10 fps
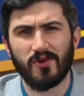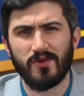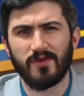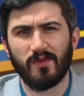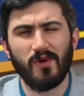
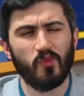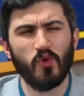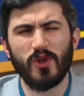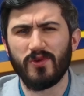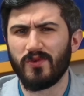
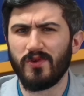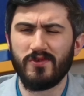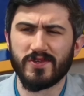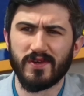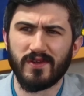would you
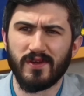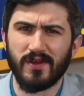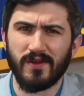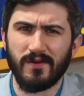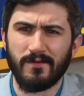use it?
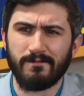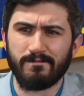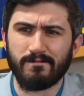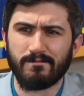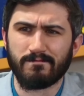
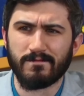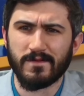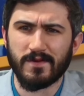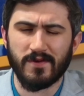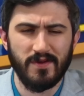
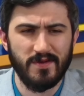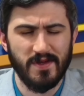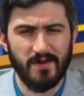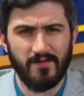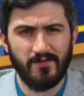Couldn't use
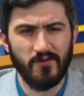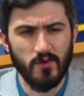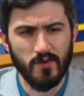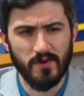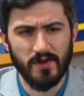it in
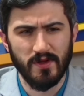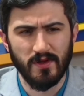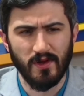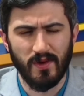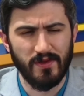food.
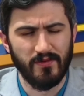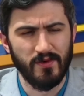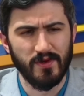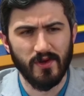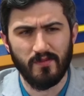You don't want the
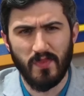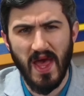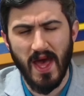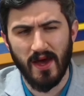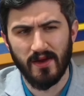food to go
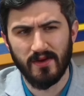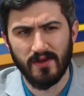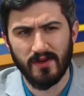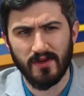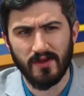bad.
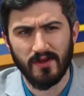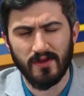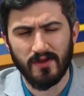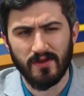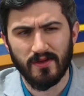
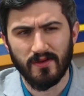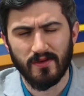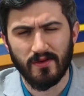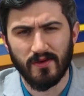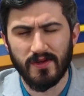
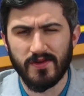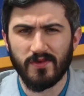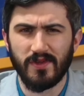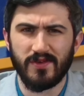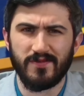Couldn't
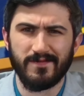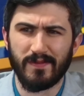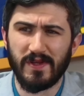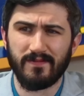really, I mean,